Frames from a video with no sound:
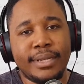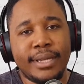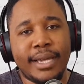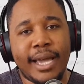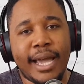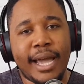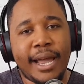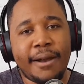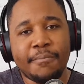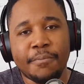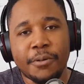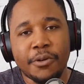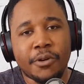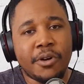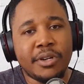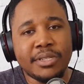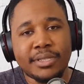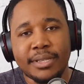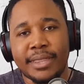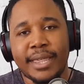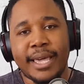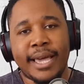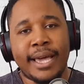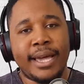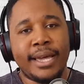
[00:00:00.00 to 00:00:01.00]
And because of
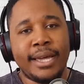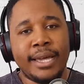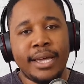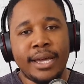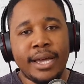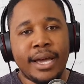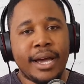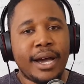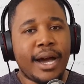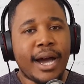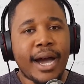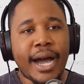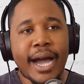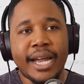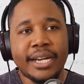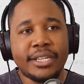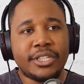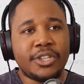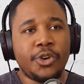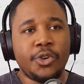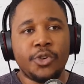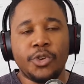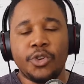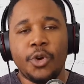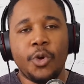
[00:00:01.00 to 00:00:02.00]
that, I
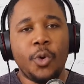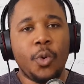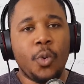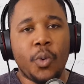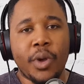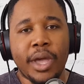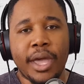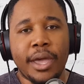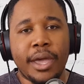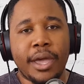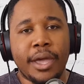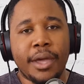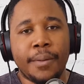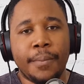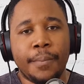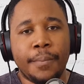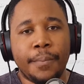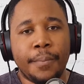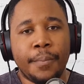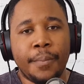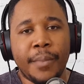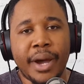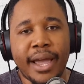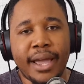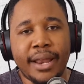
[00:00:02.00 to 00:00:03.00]
don't know where
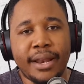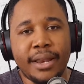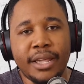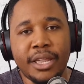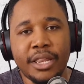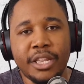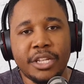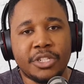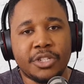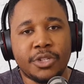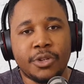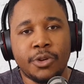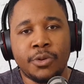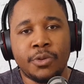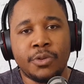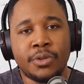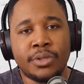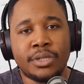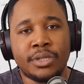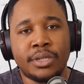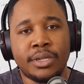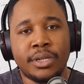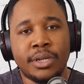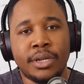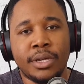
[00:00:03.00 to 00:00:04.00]
my lineage
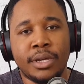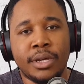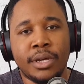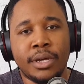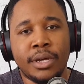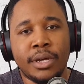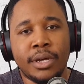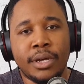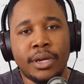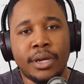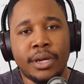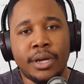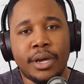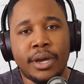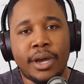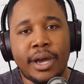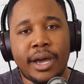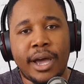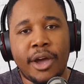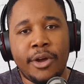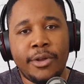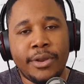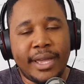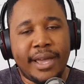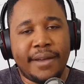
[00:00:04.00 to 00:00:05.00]
goes.
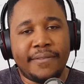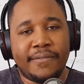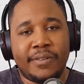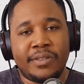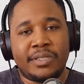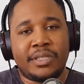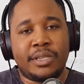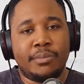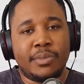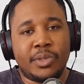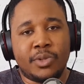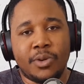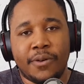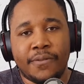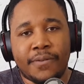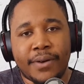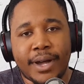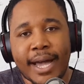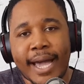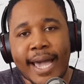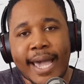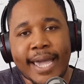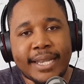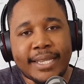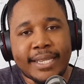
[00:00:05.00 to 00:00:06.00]
I only have some sort of
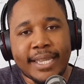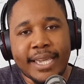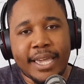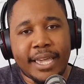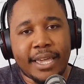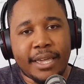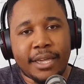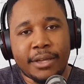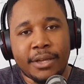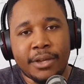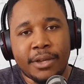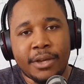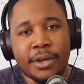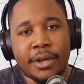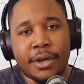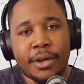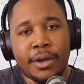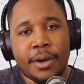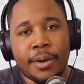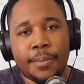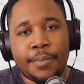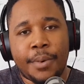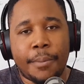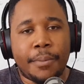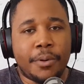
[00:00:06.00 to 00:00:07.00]
idea.
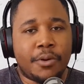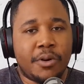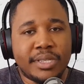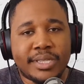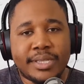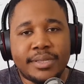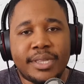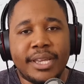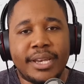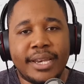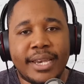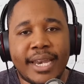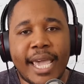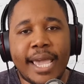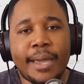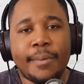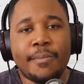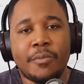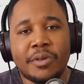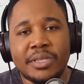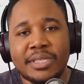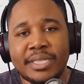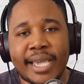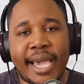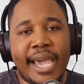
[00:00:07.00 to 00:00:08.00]
But because the name
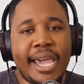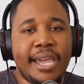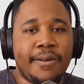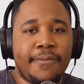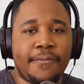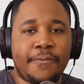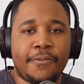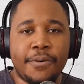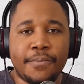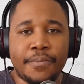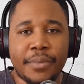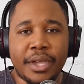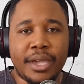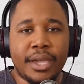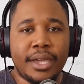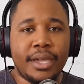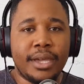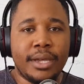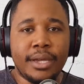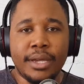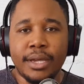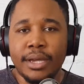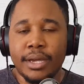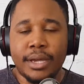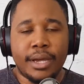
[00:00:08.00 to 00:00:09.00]
was taken from me,
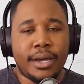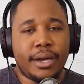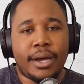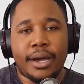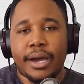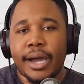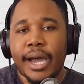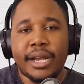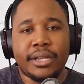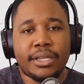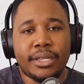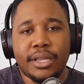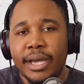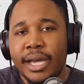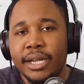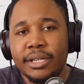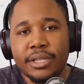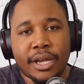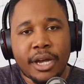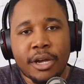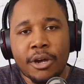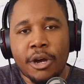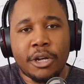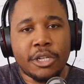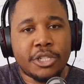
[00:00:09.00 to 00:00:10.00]
I
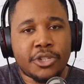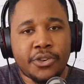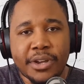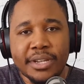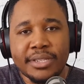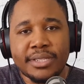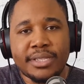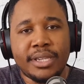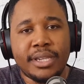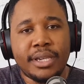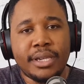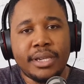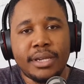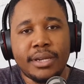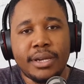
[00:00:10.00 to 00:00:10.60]
can't trace it.